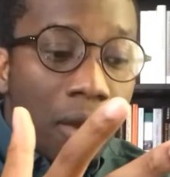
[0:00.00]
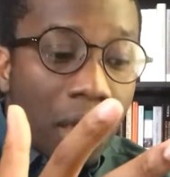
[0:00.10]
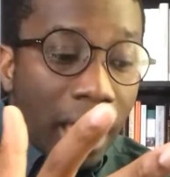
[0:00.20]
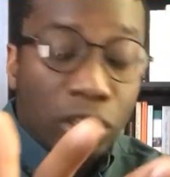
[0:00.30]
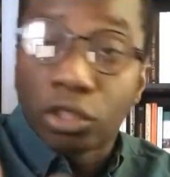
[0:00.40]

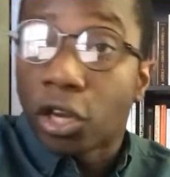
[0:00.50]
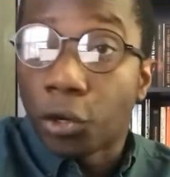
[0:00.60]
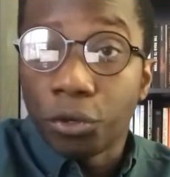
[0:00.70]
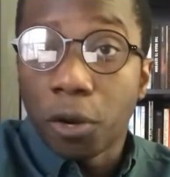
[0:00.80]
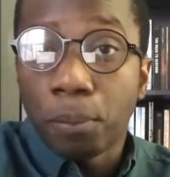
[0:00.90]
And
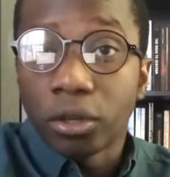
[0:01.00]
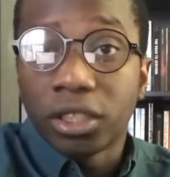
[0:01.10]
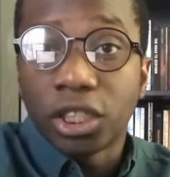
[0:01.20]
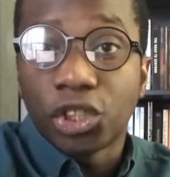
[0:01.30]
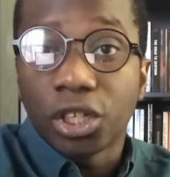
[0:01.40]
career
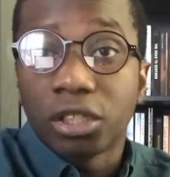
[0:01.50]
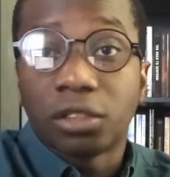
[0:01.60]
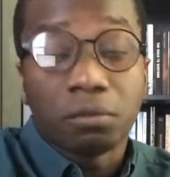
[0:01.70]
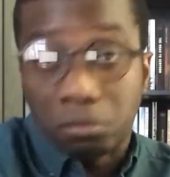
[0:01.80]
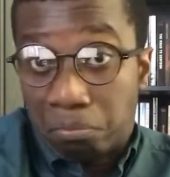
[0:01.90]

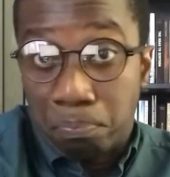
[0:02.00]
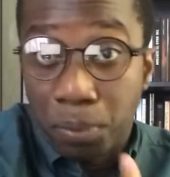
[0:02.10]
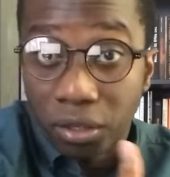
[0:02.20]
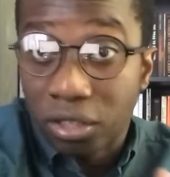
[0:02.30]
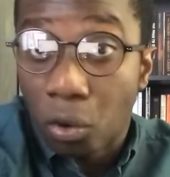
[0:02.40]
politicians
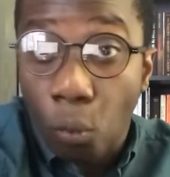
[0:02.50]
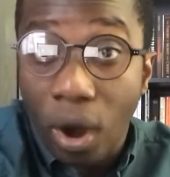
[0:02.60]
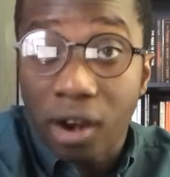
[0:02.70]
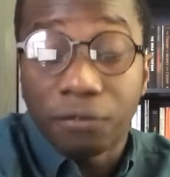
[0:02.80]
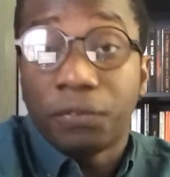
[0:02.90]
build their
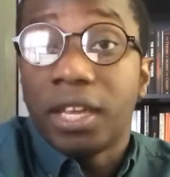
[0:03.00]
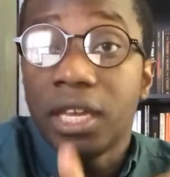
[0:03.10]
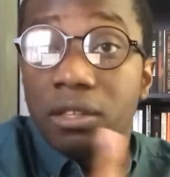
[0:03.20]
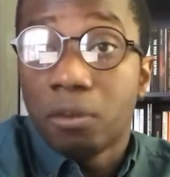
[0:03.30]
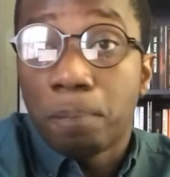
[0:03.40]
wealth
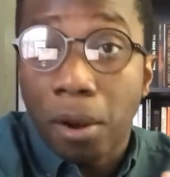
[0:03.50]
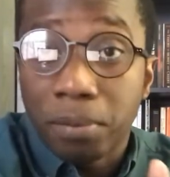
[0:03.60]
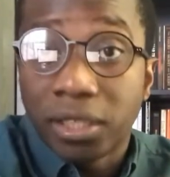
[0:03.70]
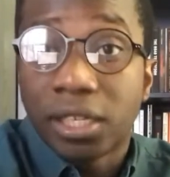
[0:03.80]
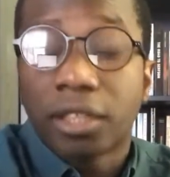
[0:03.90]
in the
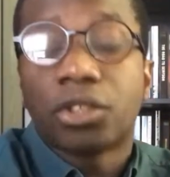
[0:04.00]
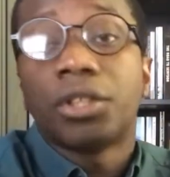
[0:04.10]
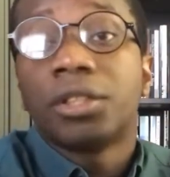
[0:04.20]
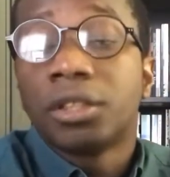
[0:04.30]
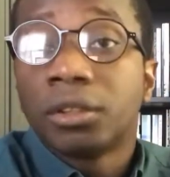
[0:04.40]
public sector.